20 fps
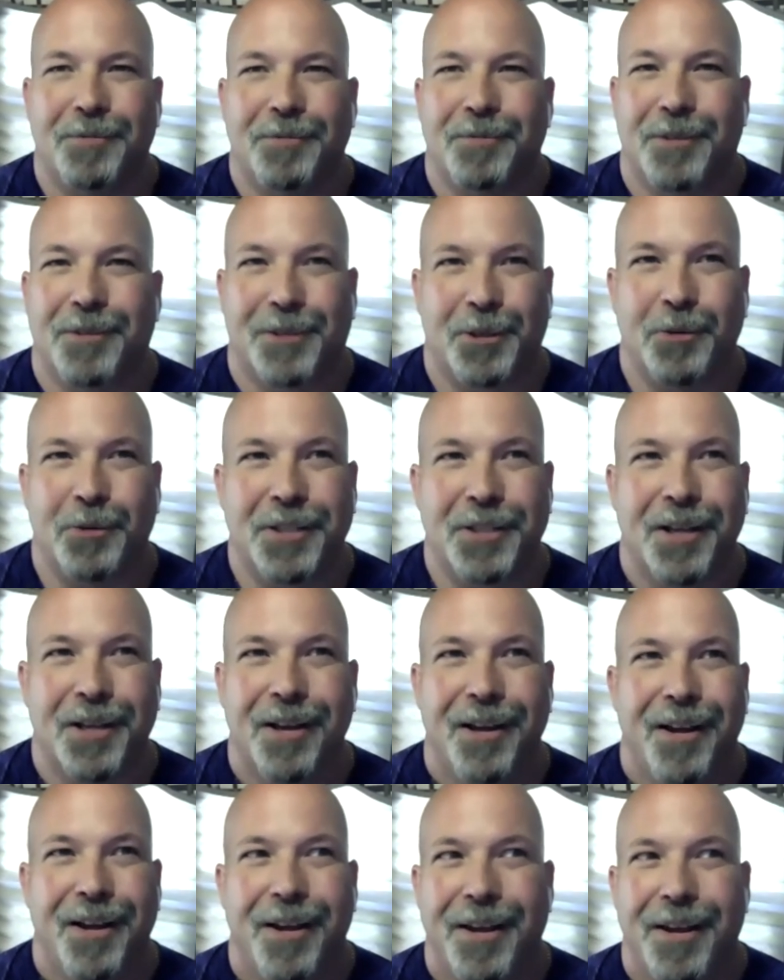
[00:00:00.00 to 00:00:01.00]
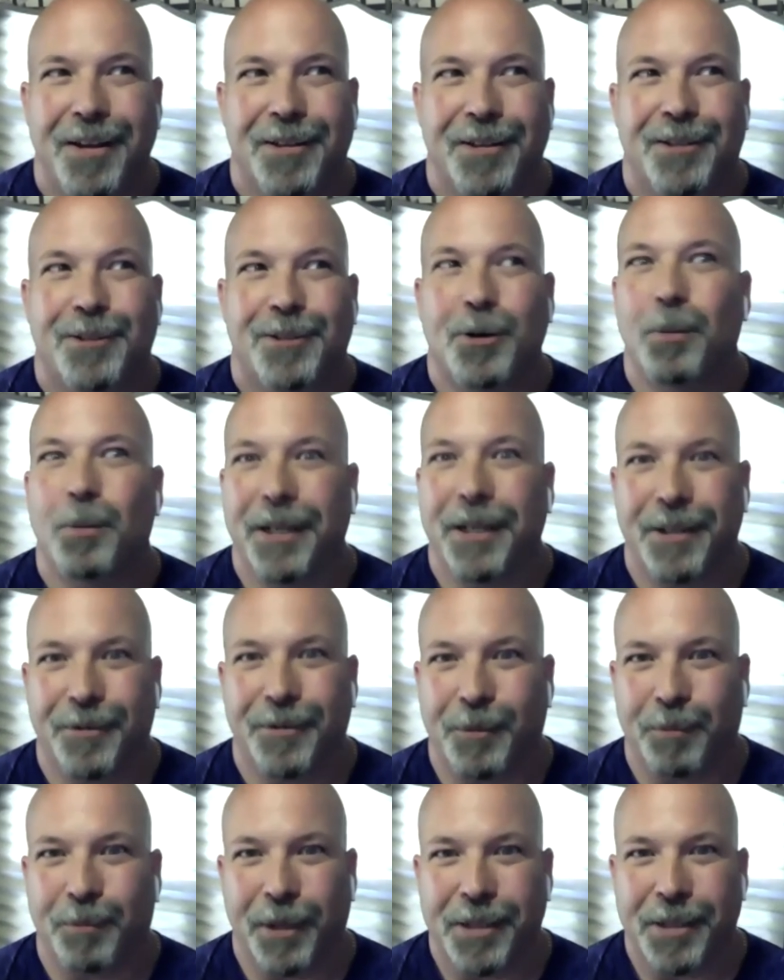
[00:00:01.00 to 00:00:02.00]
students in so many
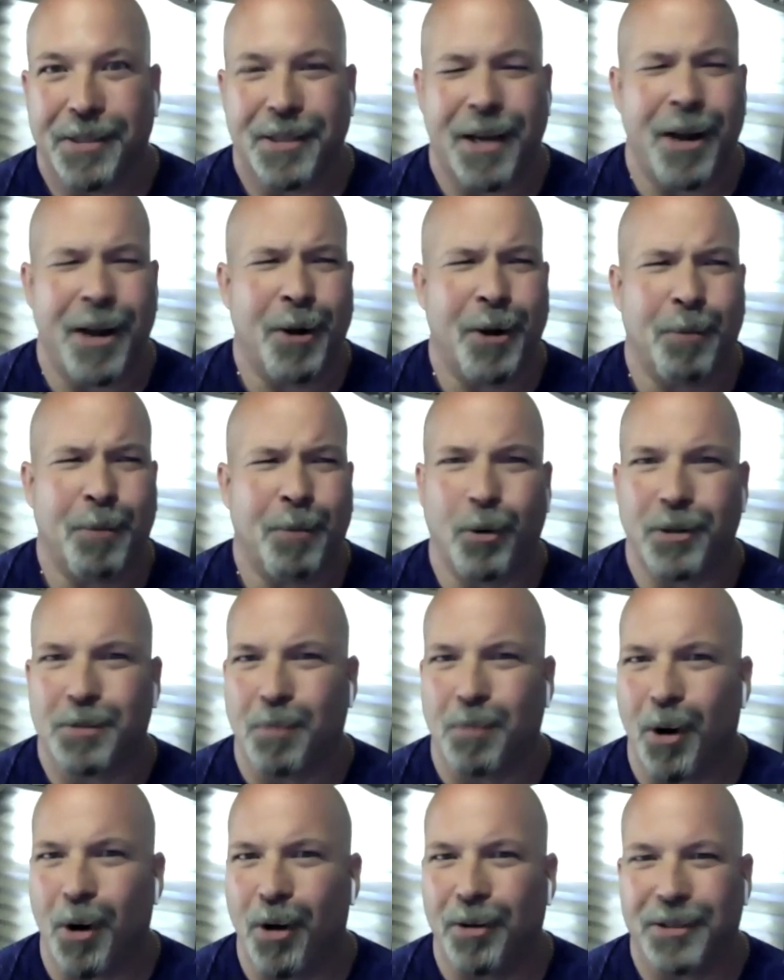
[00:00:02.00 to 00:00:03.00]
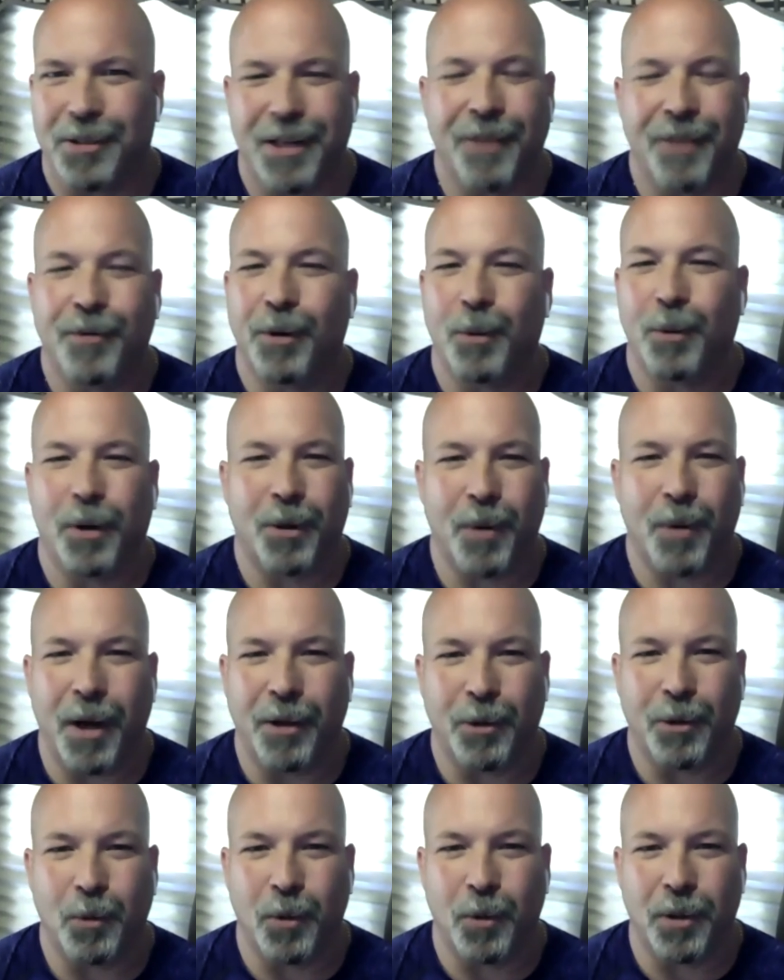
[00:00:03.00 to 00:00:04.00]
different places, airports, malls, everywhere around
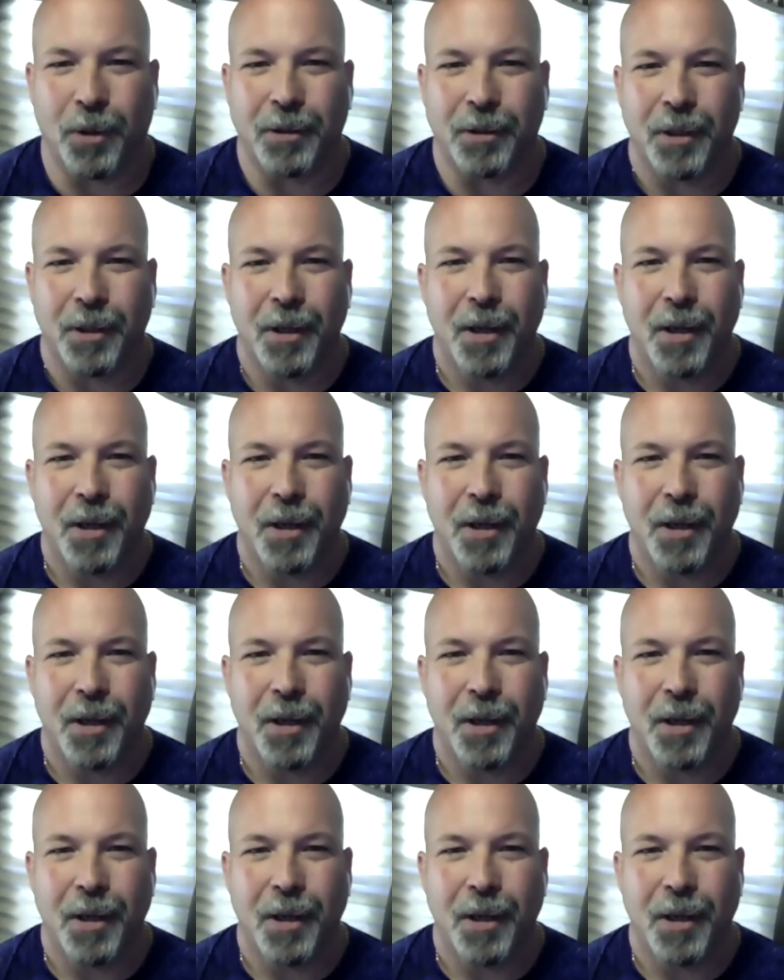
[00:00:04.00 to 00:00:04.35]
the world.